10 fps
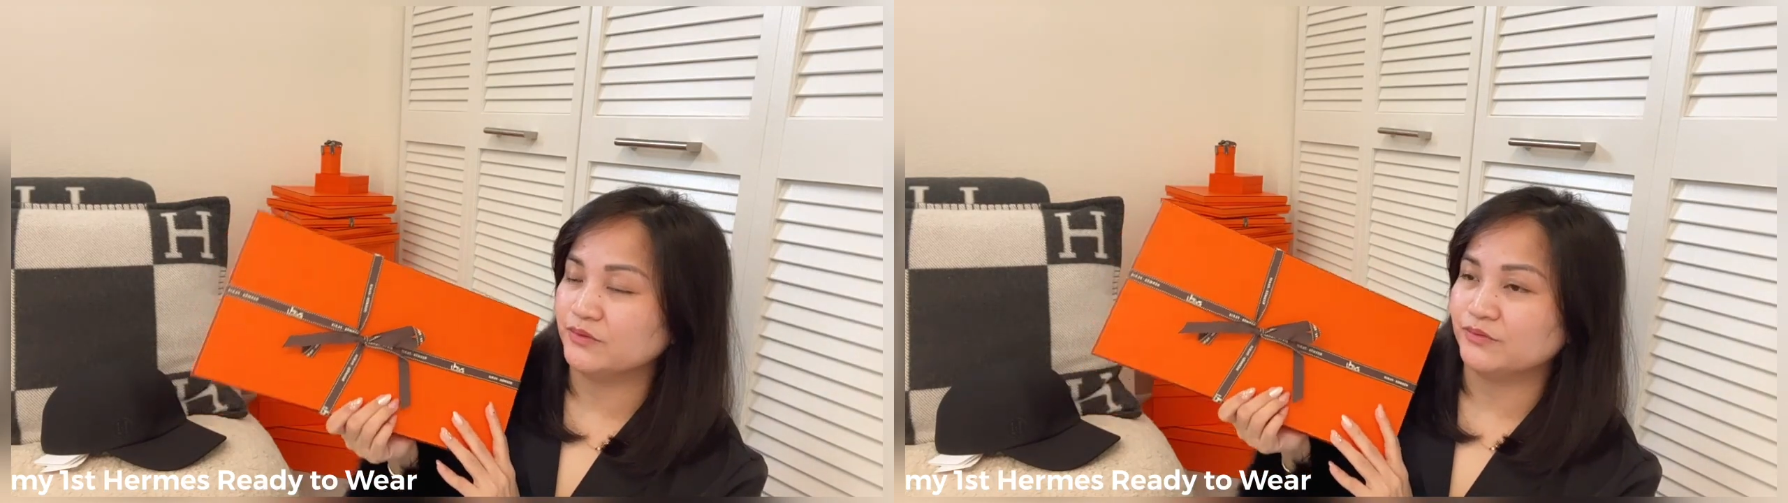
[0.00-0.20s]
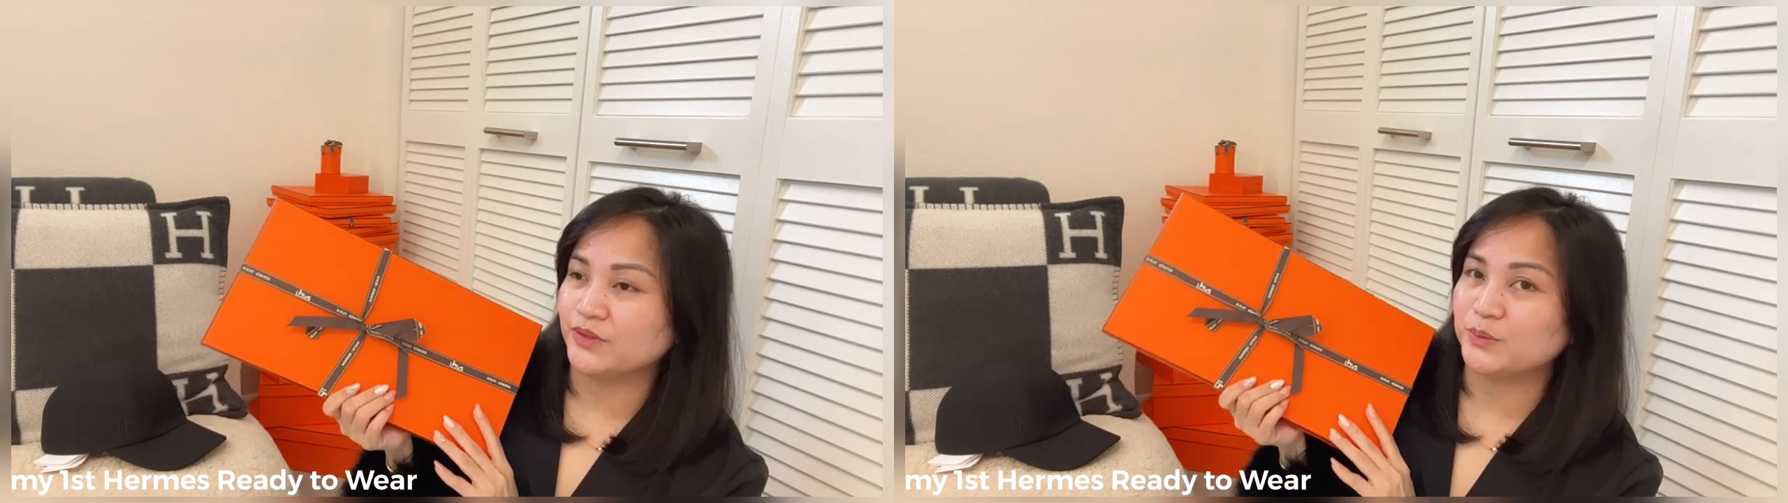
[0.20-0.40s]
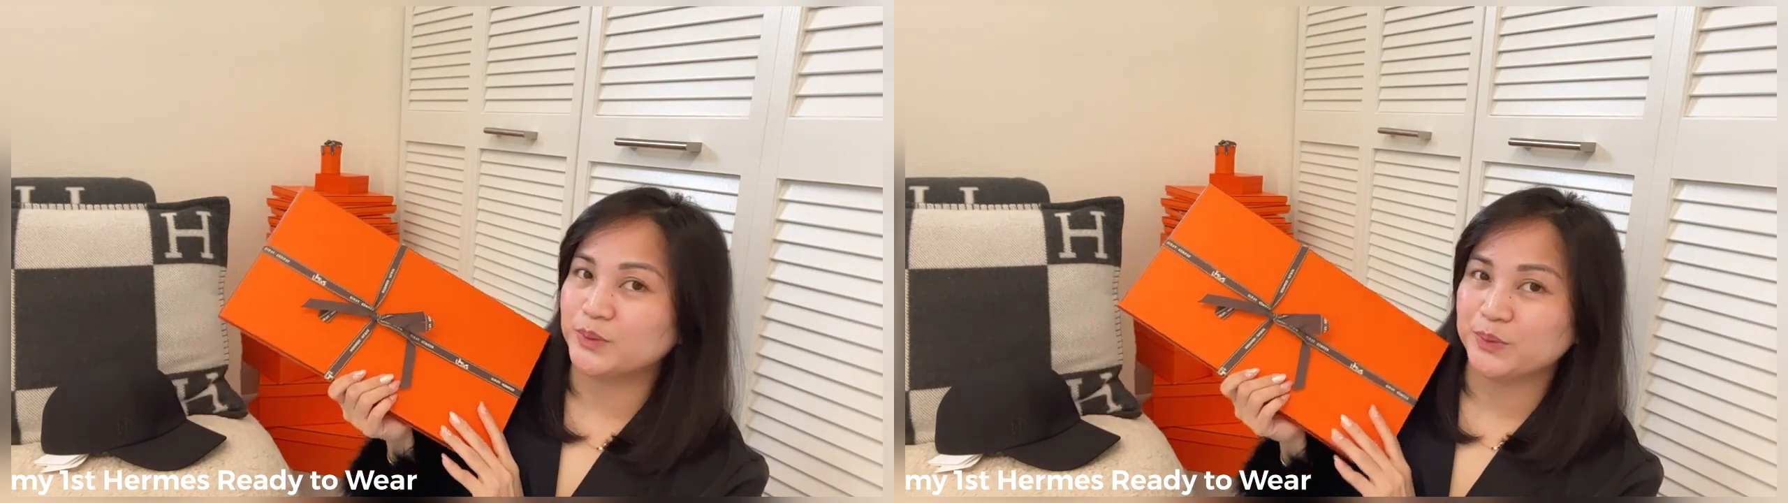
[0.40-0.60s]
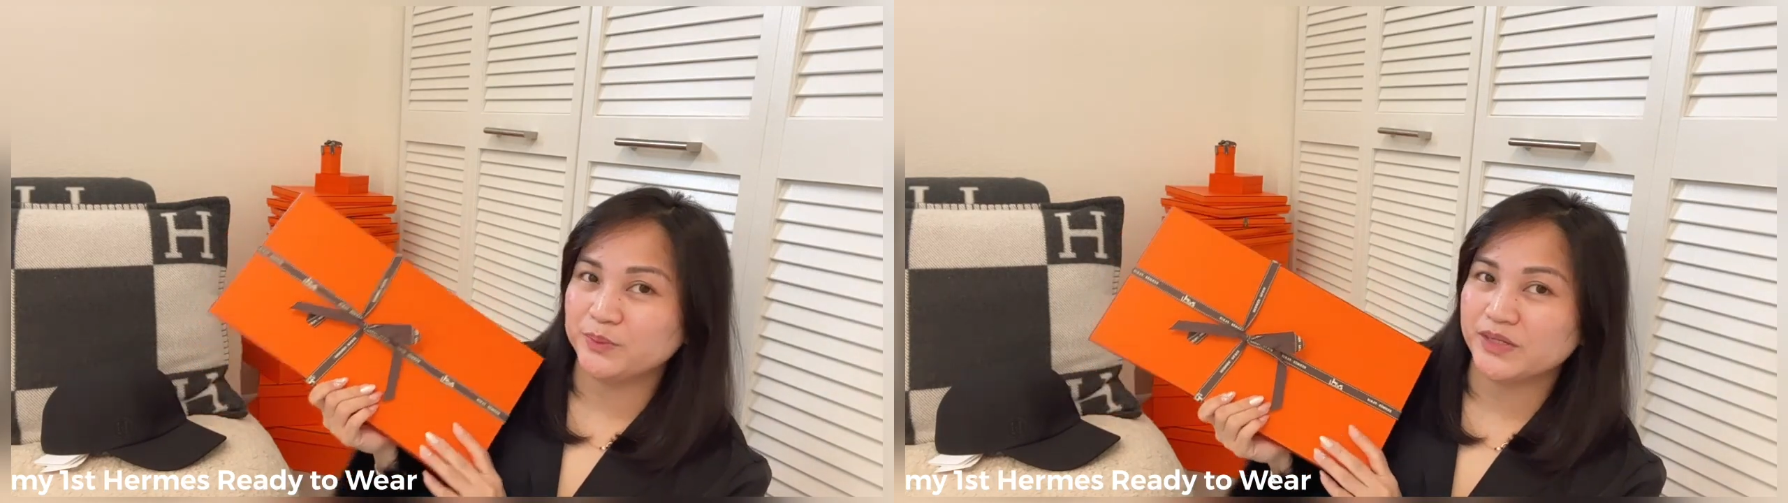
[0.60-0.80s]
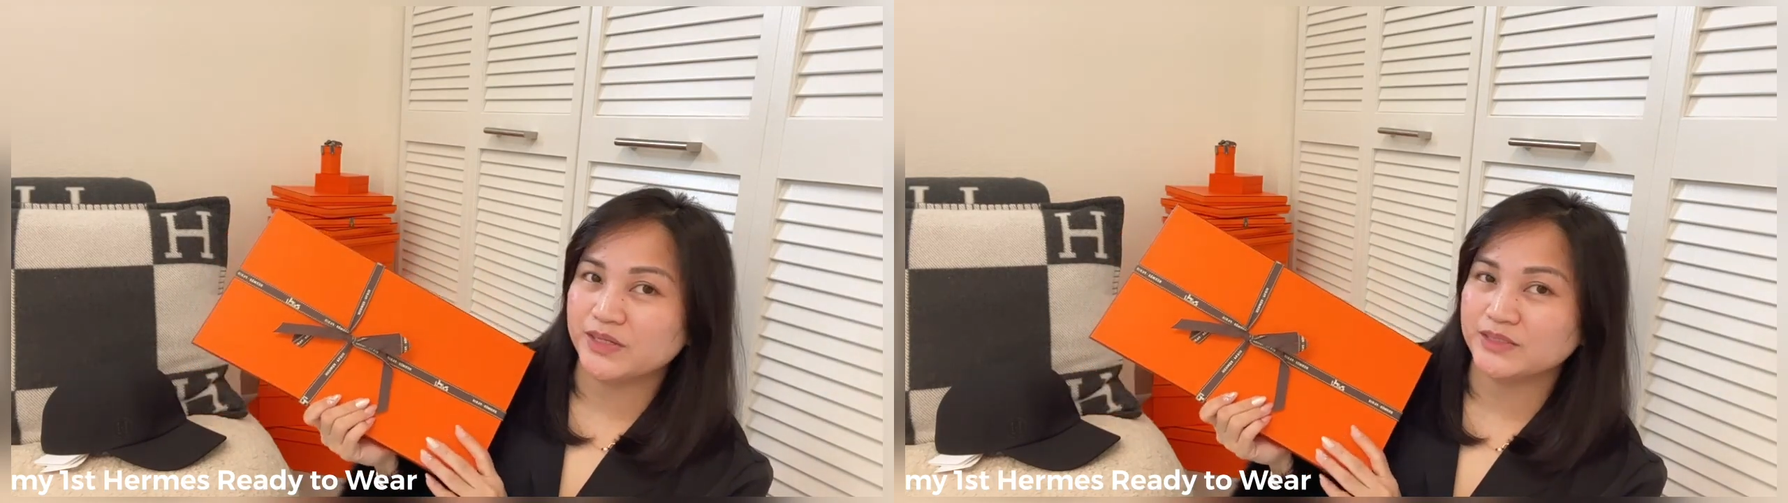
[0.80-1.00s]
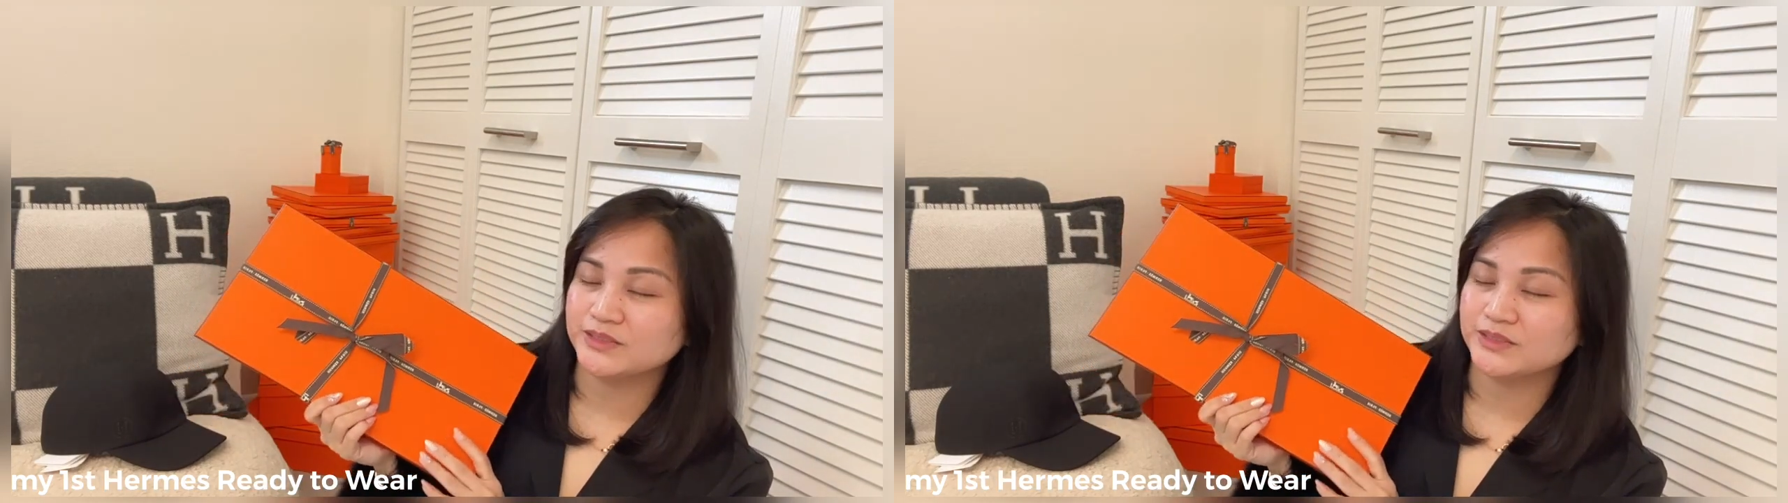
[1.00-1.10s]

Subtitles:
from Hermes.